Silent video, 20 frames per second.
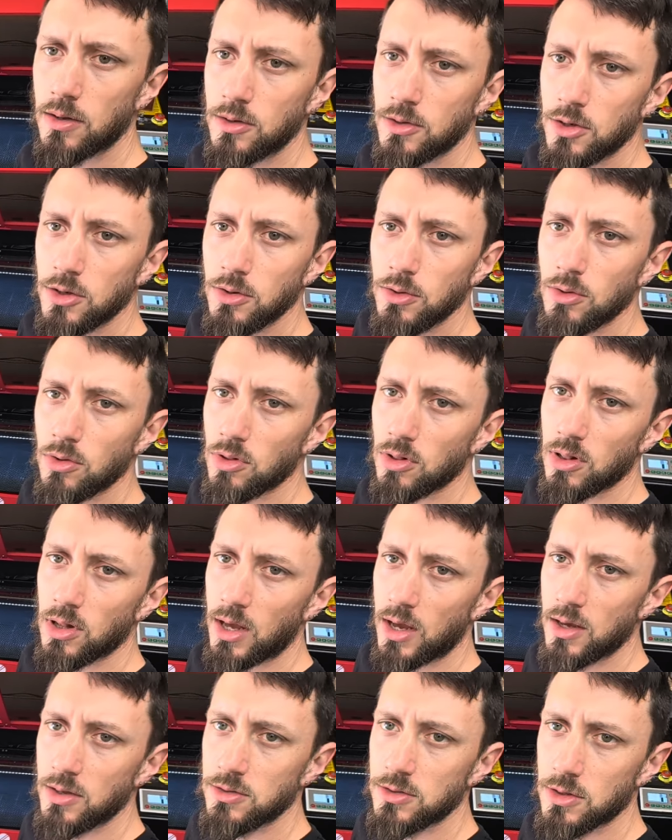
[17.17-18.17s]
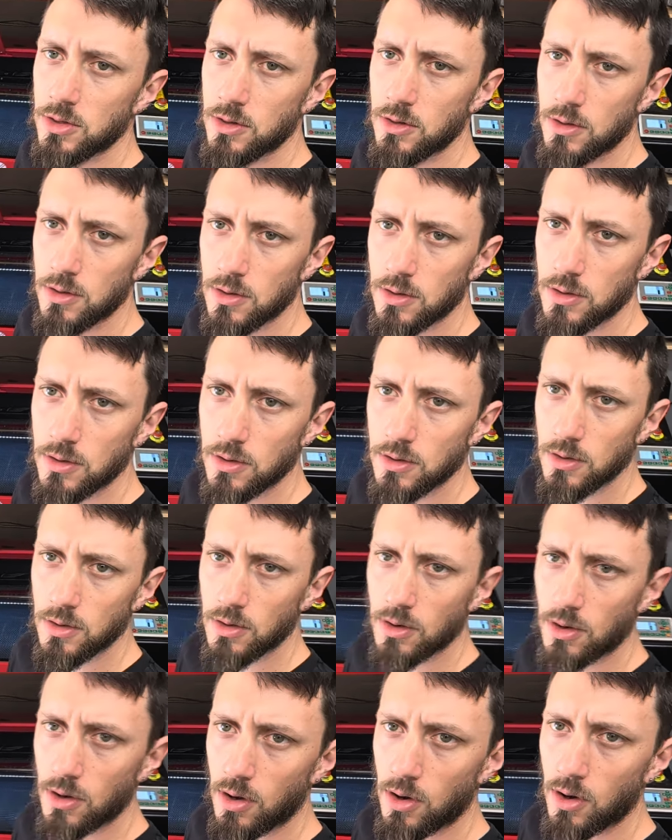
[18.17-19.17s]
new laser
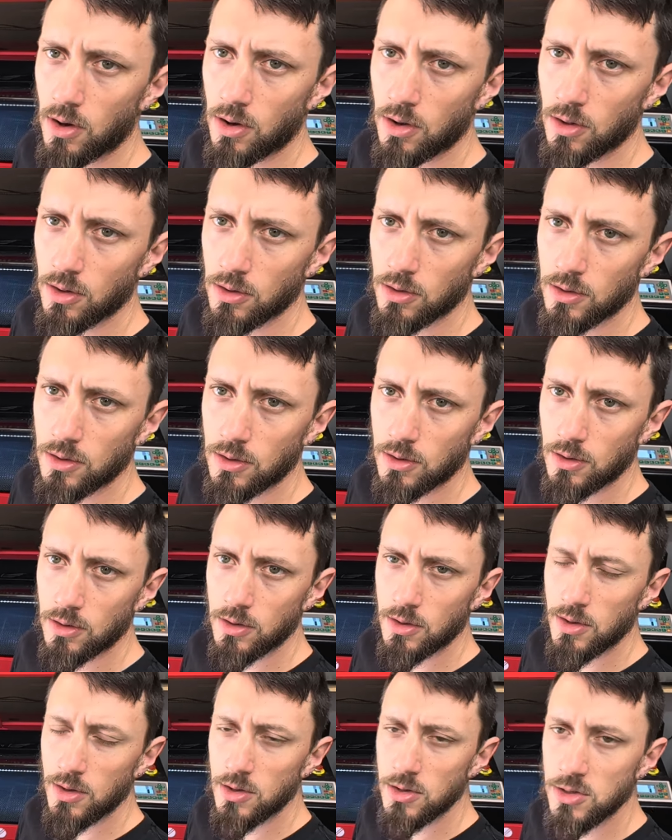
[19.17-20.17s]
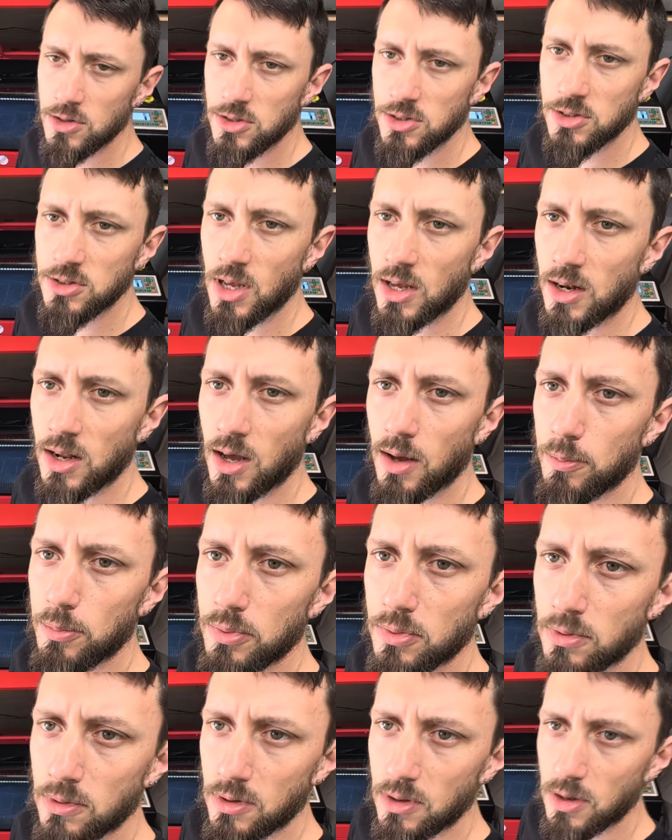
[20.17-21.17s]
all set up
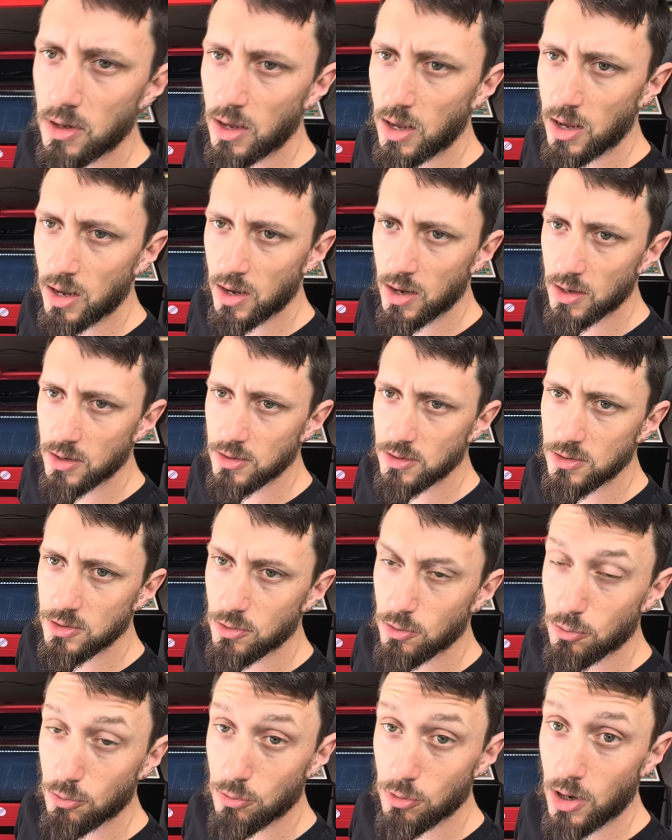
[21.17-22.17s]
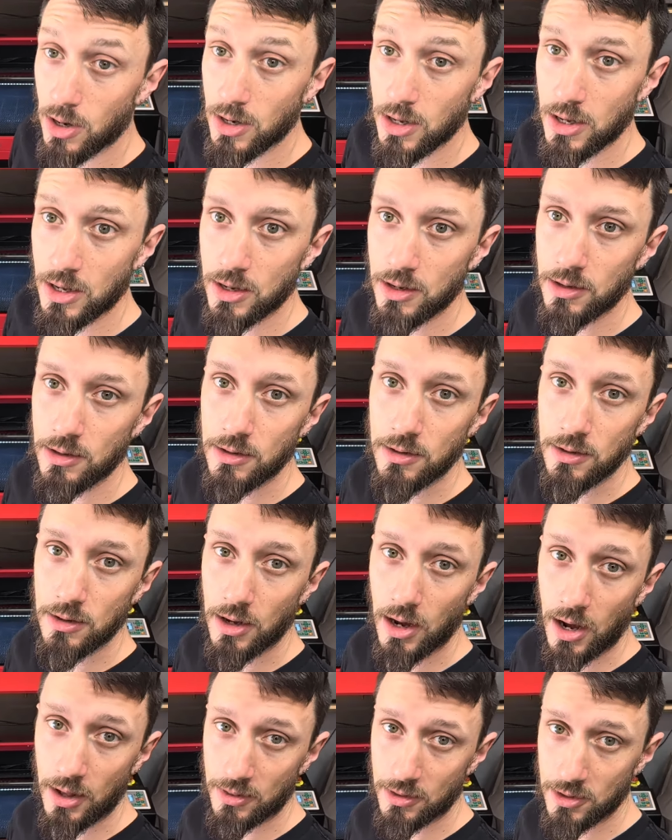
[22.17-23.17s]
and running
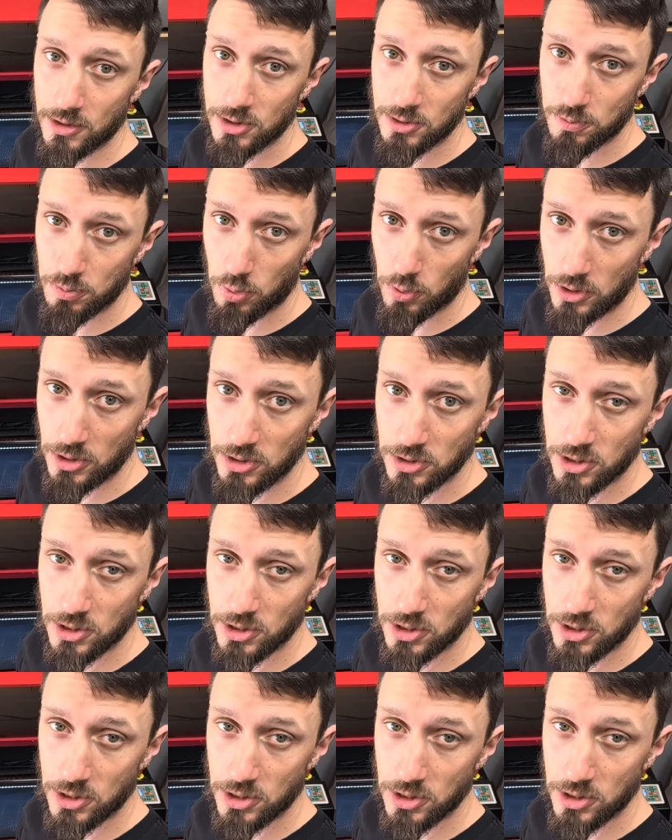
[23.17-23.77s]
at this point in